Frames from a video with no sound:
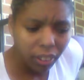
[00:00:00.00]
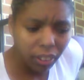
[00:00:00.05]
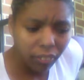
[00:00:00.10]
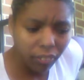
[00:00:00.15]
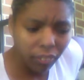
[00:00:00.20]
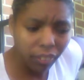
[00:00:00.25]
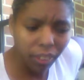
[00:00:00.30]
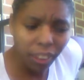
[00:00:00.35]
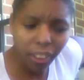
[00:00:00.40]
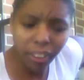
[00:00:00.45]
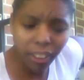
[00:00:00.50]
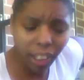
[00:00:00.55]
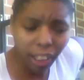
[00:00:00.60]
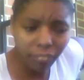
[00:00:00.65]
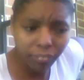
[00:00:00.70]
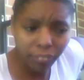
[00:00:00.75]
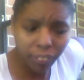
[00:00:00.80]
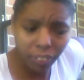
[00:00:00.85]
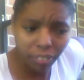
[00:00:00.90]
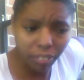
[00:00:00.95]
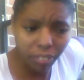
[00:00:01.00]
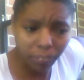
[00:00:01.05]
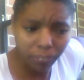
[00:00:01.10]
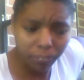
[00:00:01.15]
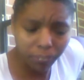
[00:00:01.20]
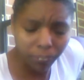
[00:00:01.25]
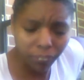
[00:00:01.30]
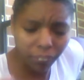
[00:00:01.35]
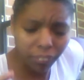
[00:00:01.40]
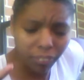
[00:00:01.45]
started off with the
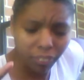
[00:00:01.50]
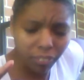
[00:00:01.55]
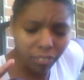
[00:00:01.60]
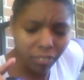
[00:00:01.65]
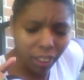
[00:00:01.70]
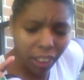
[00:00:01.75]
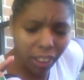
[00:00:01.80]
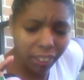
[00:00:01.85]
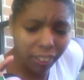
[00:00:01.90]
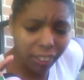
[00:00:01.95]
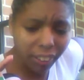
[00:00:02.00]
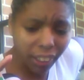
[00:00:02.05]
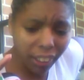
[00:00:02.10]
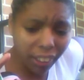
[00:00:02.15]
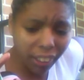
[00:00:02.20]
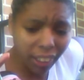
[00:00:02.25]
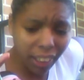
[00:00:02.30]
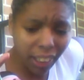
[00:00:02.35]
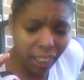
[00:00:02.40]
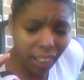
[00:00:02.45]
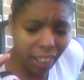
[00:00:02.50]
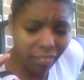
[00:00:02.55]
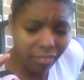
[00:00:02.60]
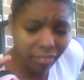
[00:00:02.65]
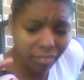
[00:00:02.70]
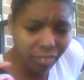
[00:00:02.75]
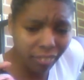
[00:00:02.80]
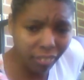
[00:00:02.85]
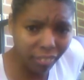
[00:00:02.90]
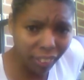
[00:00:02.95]
shampoo and conditioner. I think I
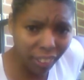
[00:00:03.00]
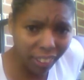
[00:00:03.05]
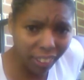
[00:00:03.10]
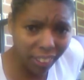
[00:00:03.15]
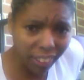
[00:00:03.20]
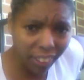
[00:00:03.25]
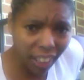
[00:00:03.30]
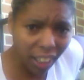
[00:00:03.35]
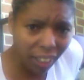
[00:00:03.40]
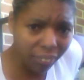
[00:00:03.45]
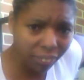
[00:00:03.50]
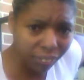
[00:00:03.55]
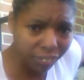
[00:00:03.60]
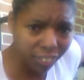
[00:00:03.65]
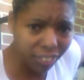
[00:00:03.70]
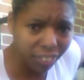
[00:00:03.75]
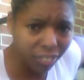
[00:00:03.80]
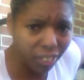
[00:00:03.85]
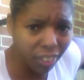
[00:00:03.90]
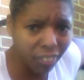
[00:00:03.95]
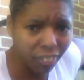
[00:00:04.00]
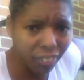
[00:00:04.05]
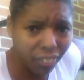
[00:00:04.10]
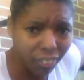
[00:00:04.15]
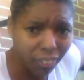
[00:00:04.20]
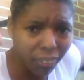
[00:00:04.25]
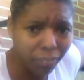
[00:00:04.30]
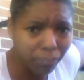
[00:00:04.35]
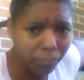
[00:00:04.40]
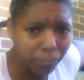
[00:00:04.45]
actually started off with just
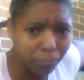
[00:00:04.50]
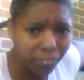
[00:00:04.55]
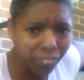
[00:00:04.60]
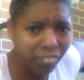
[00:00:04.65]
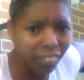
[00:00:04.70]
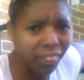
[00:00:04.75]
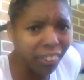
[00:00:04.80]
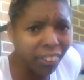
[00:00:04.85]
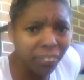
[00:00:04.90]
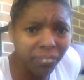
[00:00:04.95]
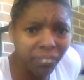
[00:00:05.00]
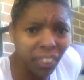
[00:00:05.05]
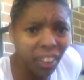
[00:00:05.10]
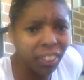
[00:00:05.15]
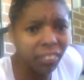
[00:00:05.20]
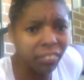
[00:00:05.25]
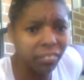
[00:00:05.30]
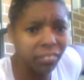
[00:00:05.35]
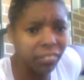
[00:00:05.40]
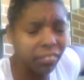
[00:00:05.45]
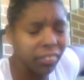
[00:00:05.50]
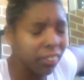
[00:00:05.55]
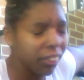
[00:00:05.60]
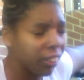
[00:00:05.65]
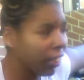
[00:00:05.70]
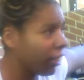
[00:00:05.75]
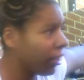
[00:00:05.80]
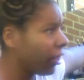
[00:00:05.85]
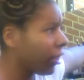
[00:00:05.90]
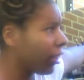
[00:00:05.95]
this particular product.
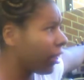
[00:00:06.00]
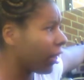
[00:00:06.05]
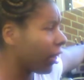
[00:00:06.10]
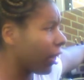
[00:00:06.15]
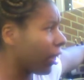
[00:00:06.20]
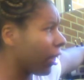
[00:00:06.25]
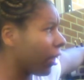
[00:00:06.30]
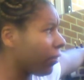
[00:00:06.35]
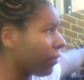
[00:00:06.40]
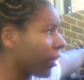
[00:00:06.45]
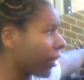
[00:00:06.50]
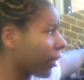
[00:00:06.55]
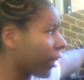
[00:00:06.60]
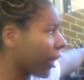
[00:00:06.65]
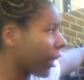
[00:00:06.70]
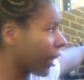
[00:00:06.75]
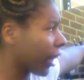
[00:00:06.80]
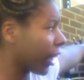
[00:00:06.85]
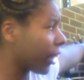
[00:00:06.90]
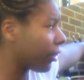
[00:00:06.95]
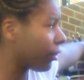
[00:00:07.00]
I think I